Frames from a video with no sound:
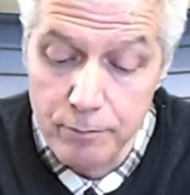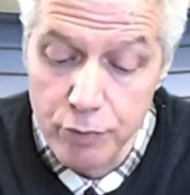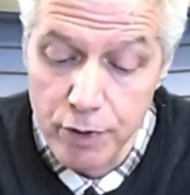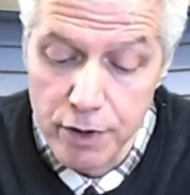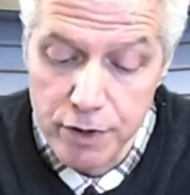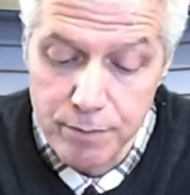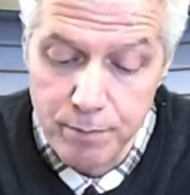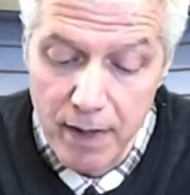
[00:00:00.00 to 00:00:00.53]

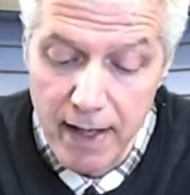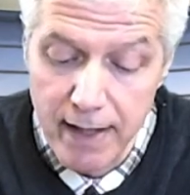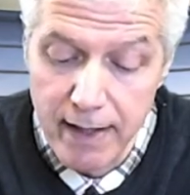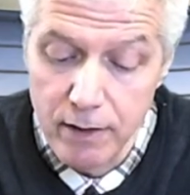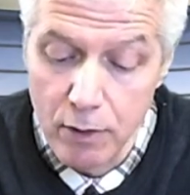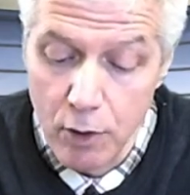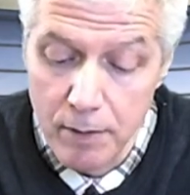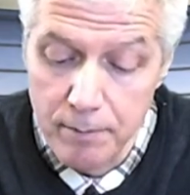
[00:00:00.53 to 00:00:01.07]
British
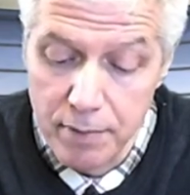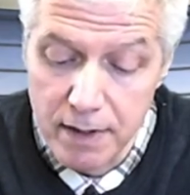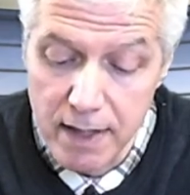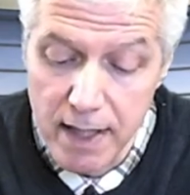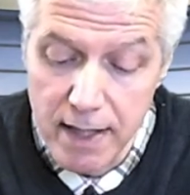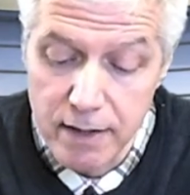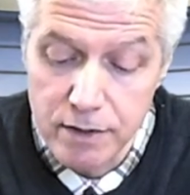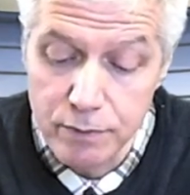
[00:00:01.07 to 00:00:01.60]
bank,
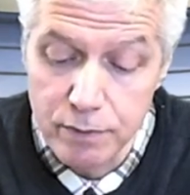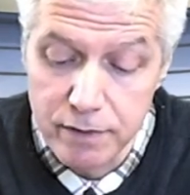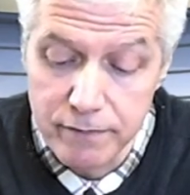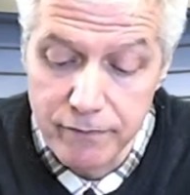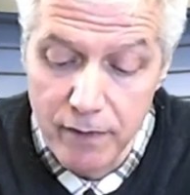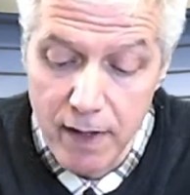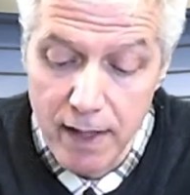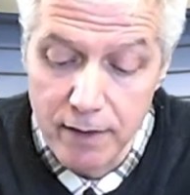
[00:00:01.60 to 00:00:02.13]
RBS, was
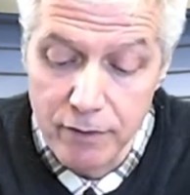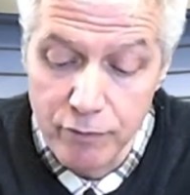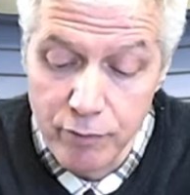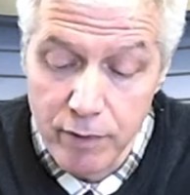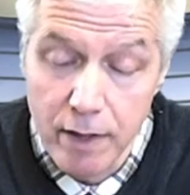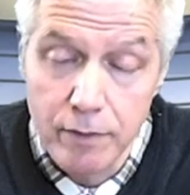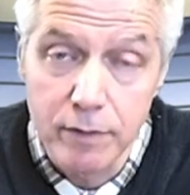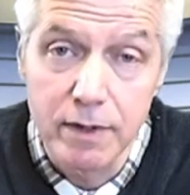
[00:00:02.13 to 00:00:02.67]
fined
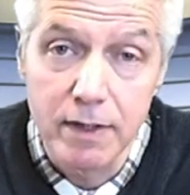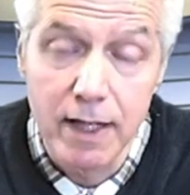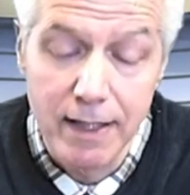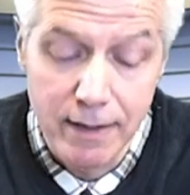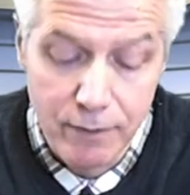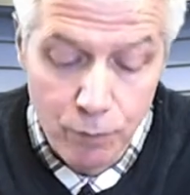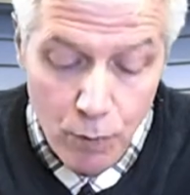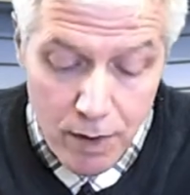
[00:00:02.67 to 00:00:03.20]

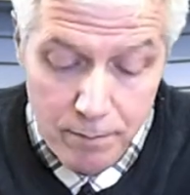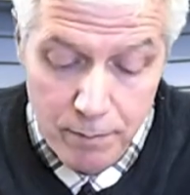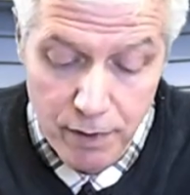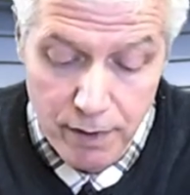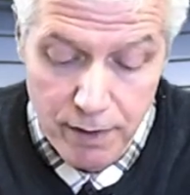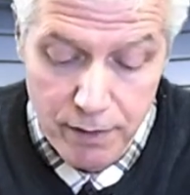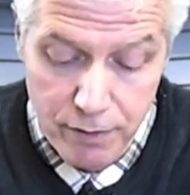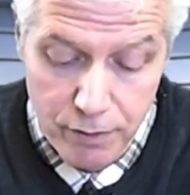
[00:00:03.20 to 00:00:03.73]
391
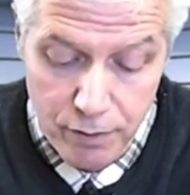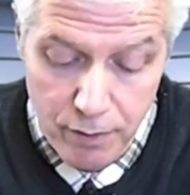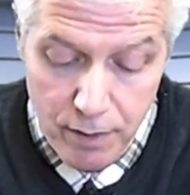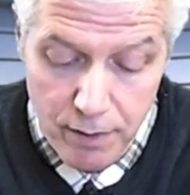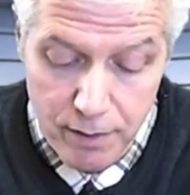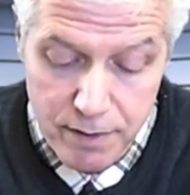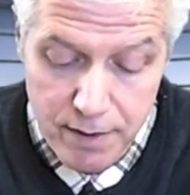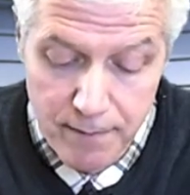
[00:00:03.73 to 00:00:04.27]
million
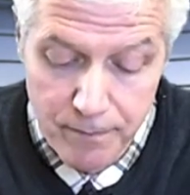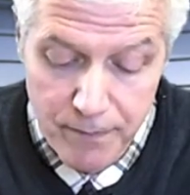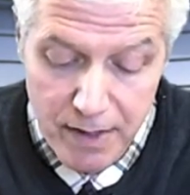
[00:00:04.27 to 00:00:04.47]
euros.